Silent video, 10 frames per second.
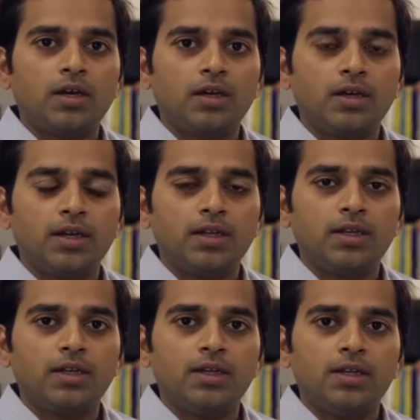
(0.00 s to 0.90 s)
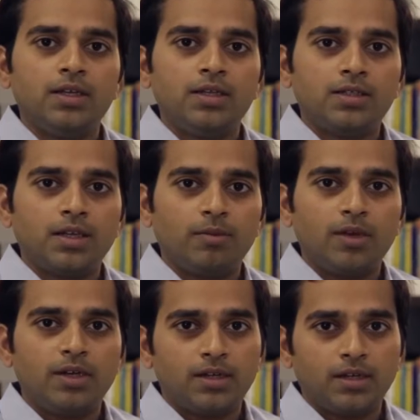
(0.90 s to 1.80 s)
retinal
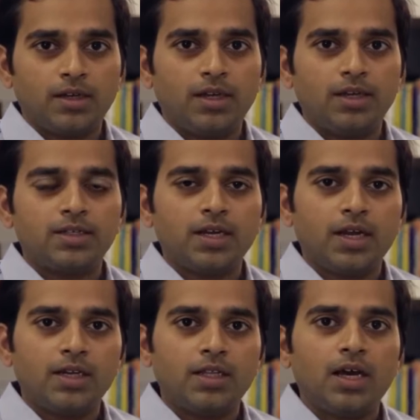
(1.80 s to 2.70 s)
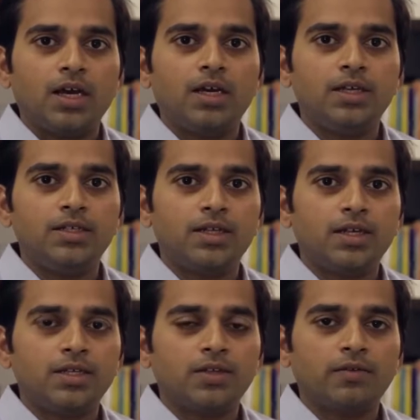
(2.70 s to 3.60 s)
segment layers and the
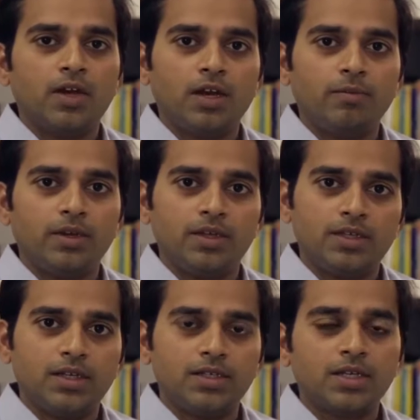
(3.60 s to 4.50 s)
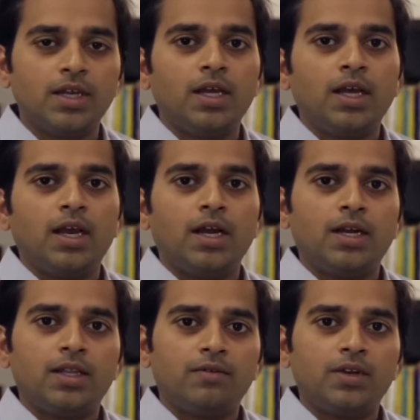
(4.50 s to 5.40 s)
degeneration of the RPE cells. And
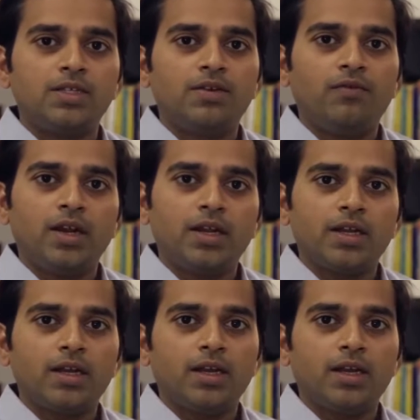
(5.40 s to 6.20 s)
another one is a wet